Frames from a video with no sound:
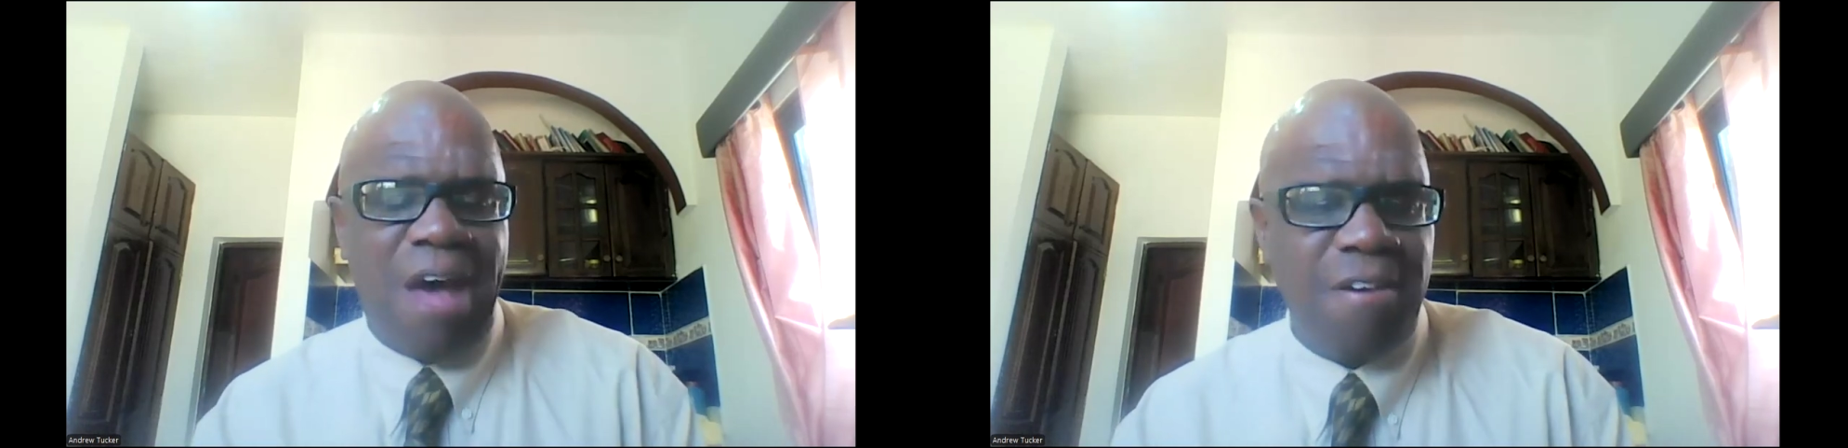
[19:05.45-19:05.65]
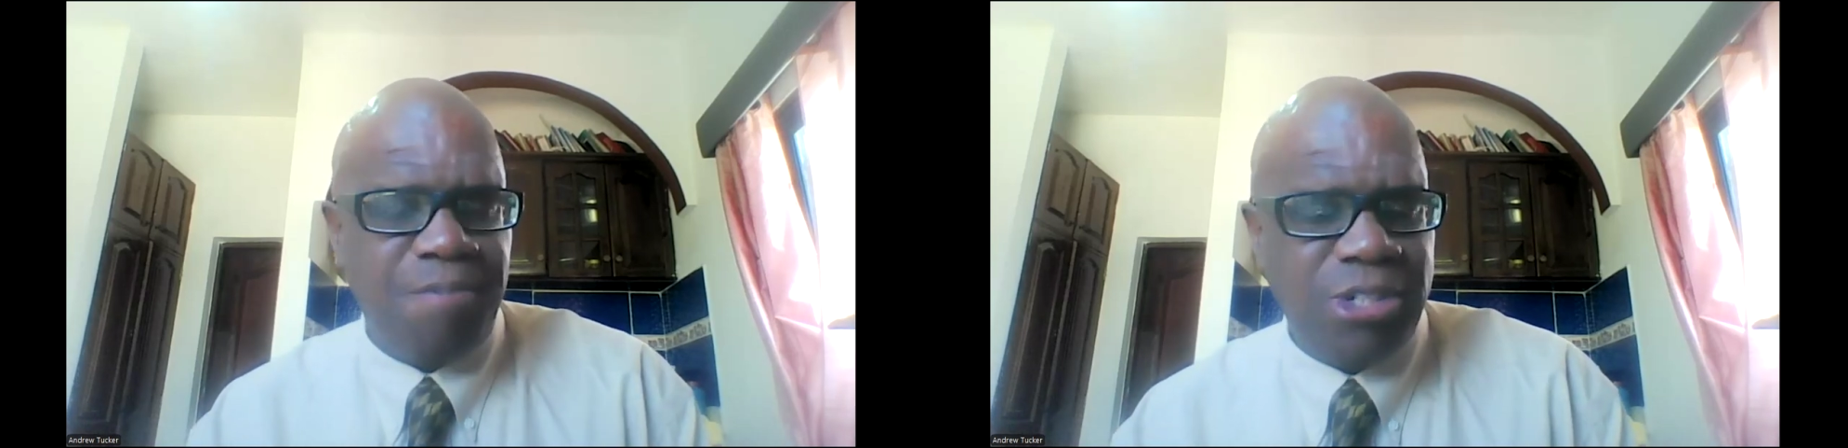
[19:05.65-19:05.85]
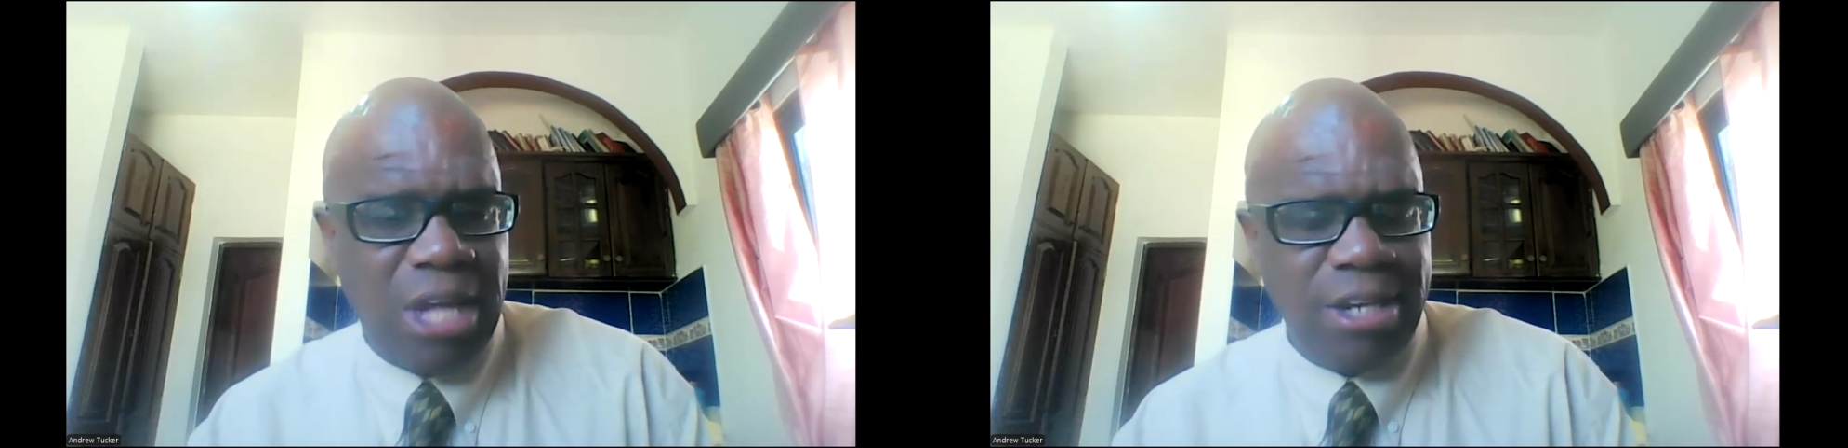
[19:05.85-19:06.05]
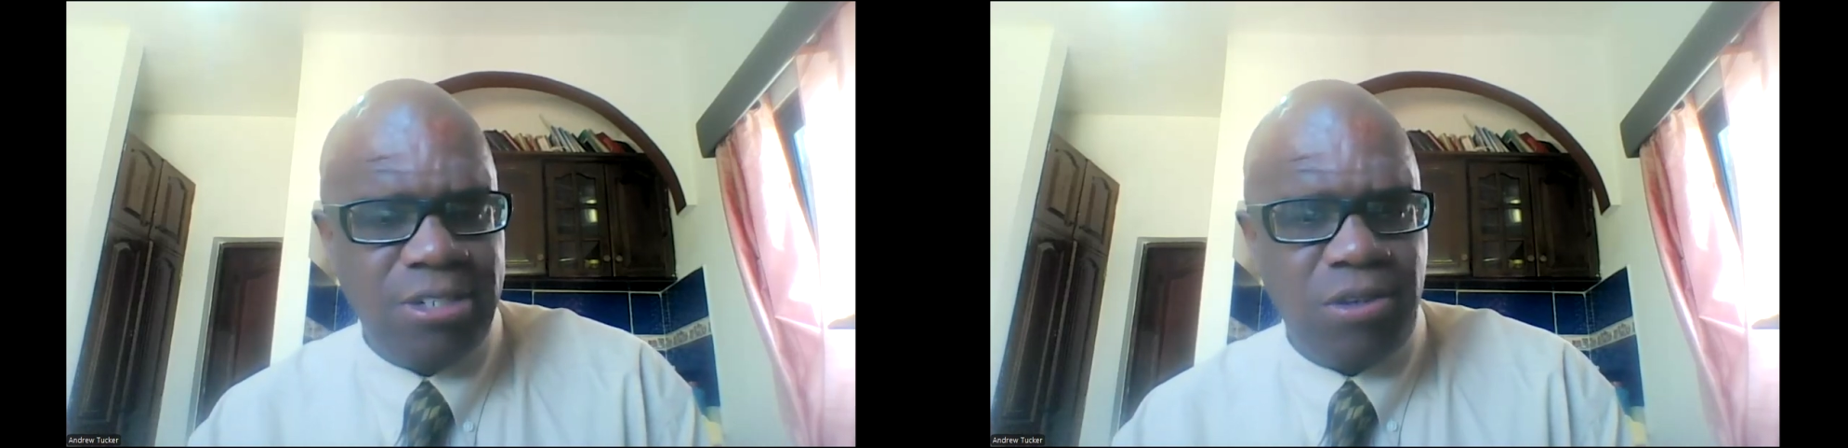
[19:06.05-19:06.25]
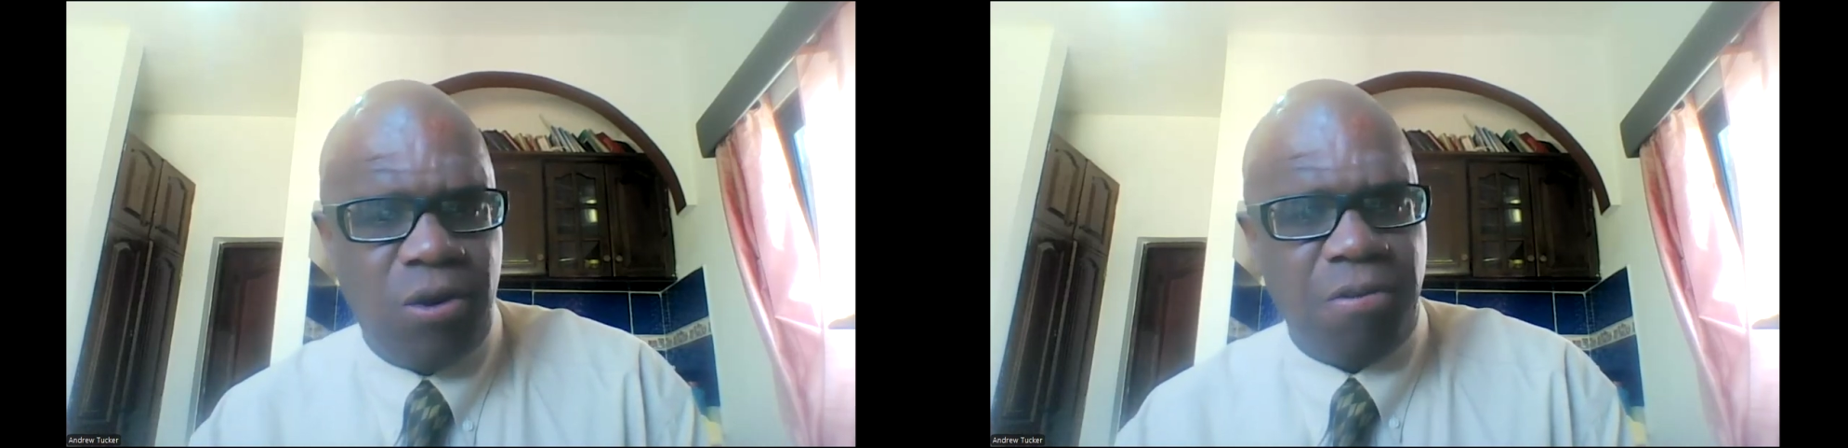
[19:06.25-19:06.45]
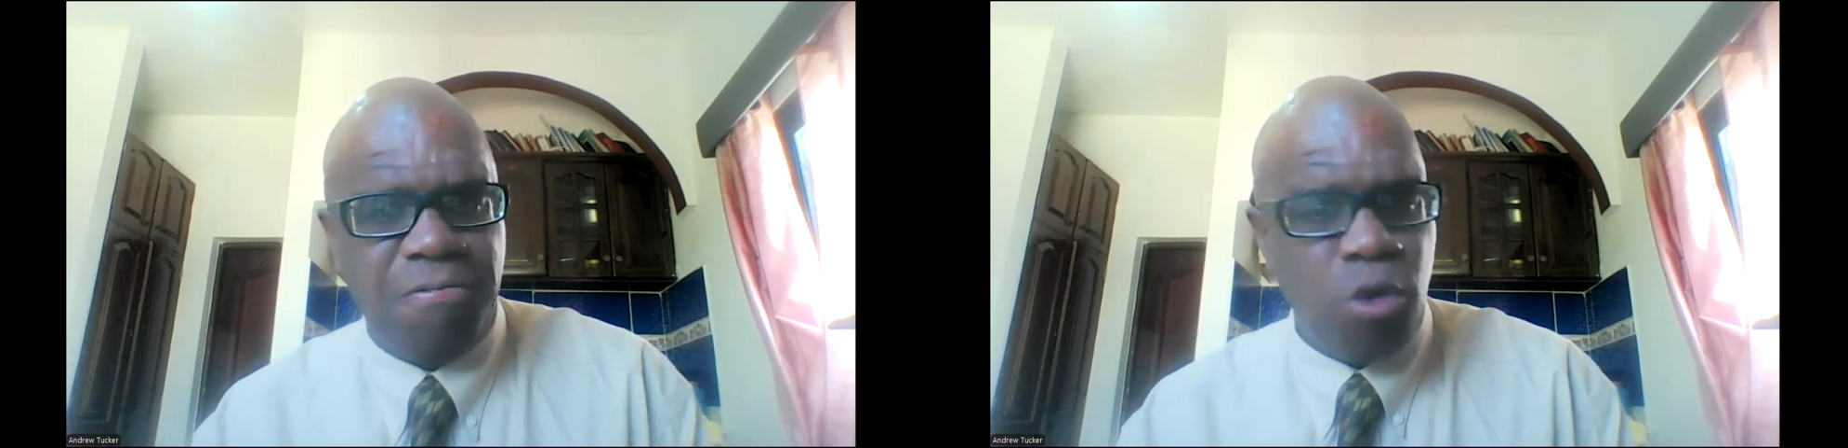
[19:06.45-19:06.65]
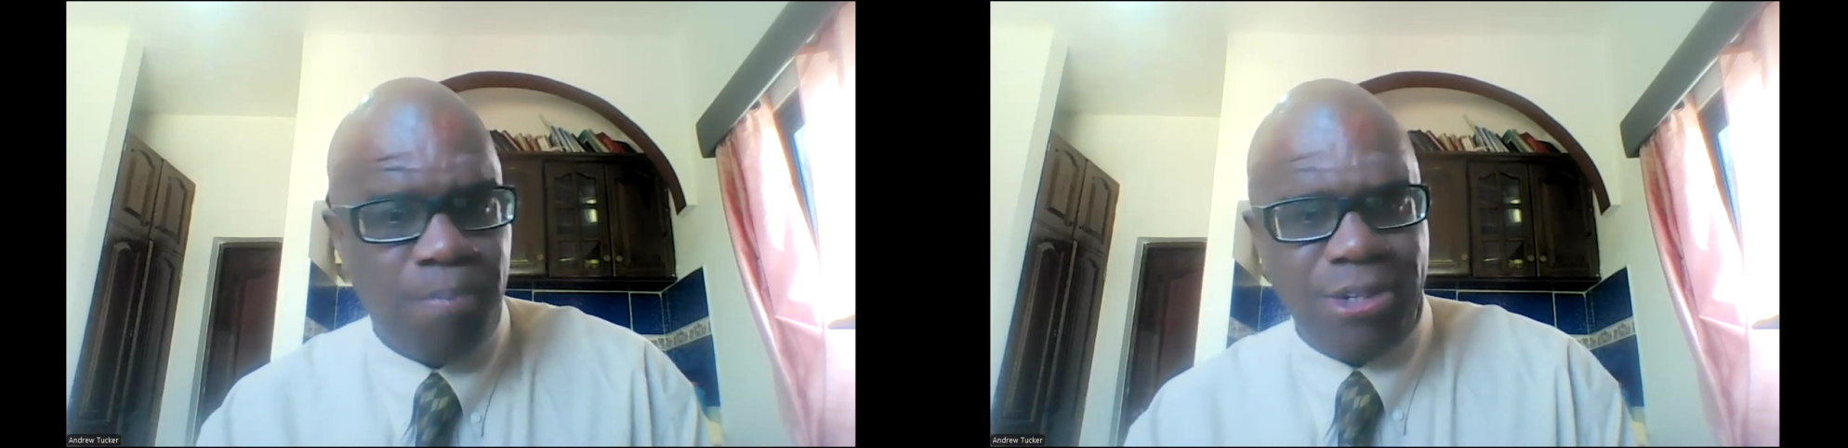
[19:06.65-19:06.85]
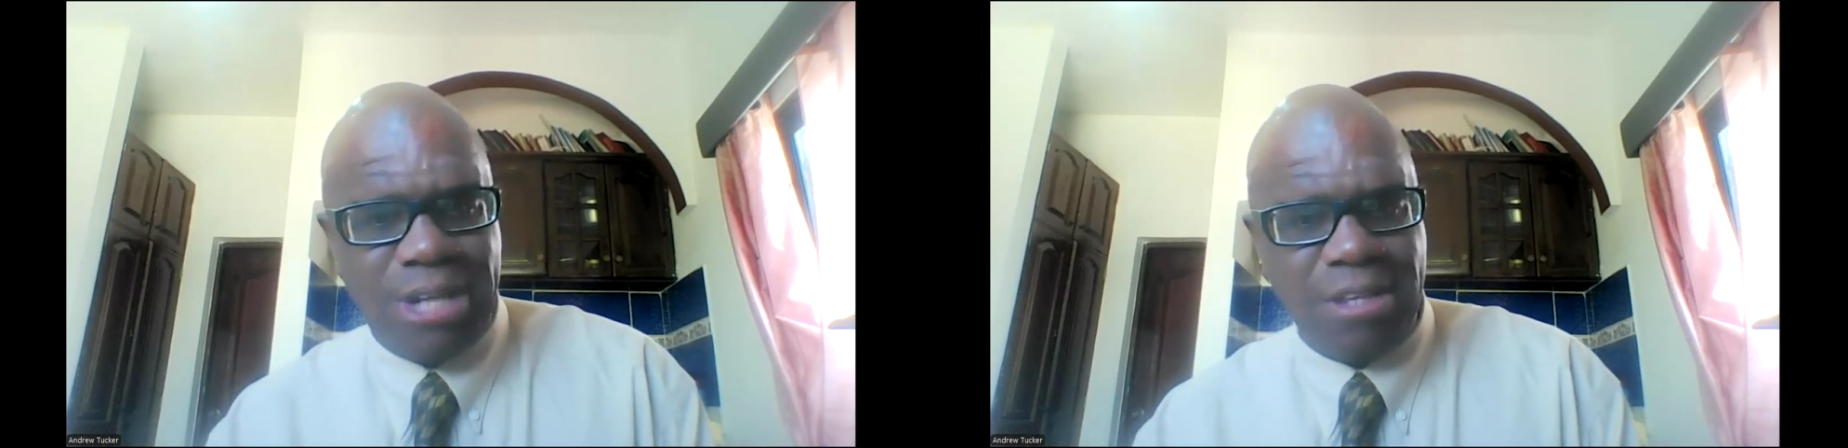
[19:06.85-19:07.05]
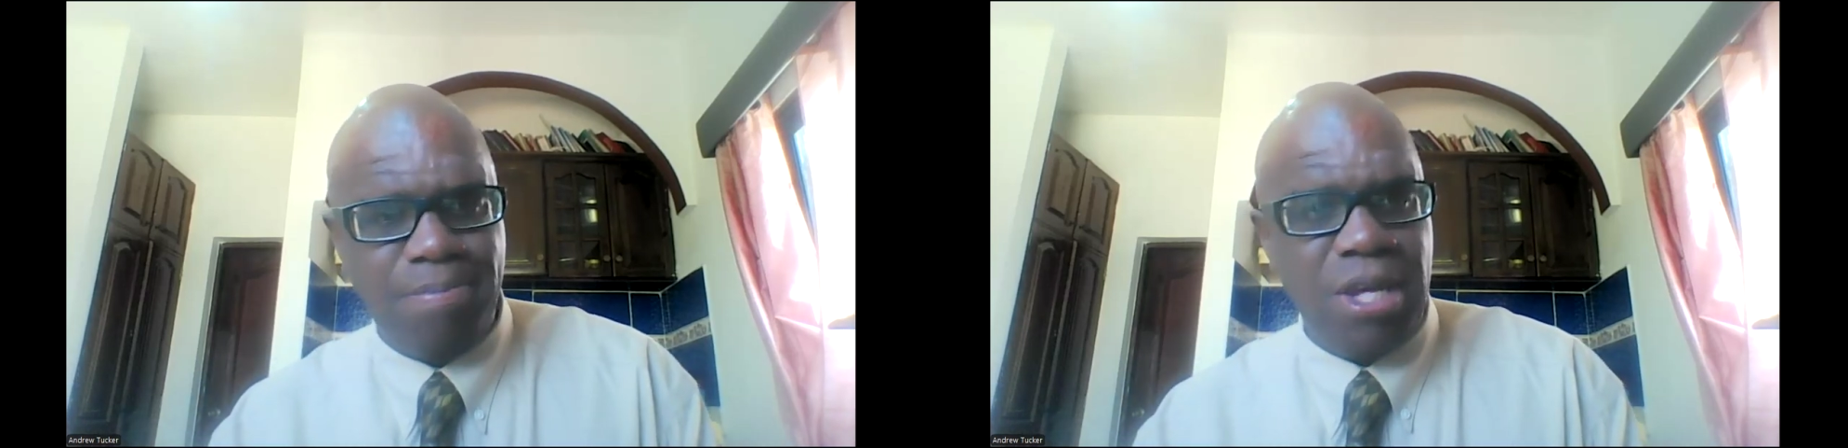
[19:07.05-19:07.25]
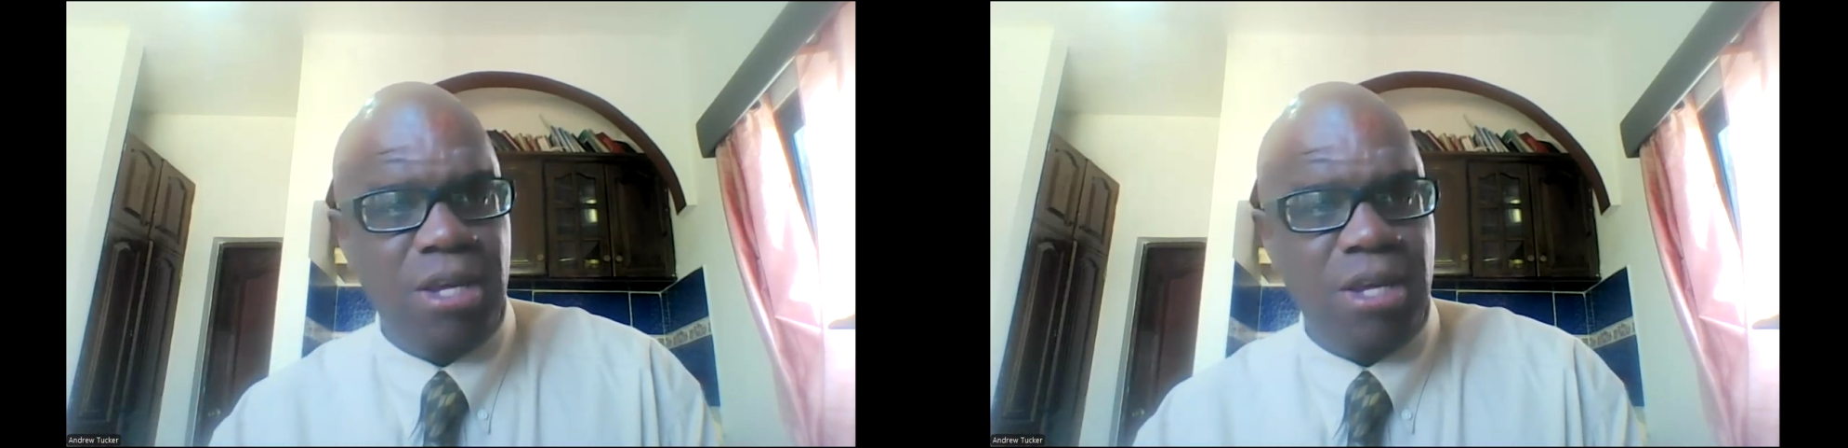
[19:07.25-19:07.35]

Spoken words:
5% or 4%